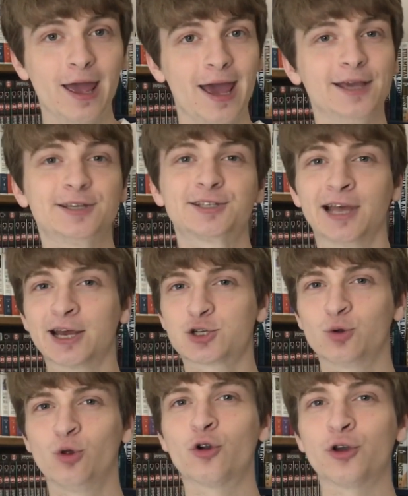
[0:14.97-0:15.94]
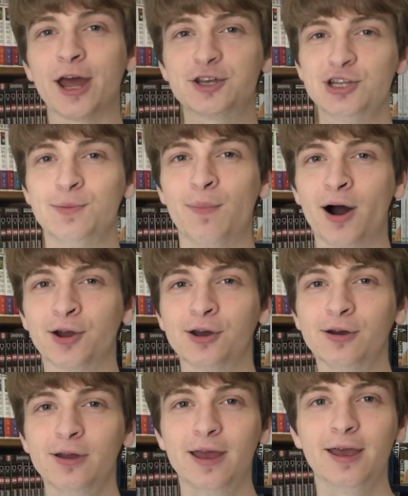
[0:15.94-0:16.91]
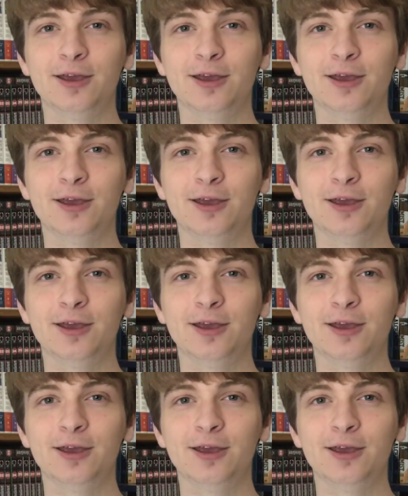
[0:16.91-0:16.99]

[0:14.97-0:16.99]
a sexual or an ecchi manga.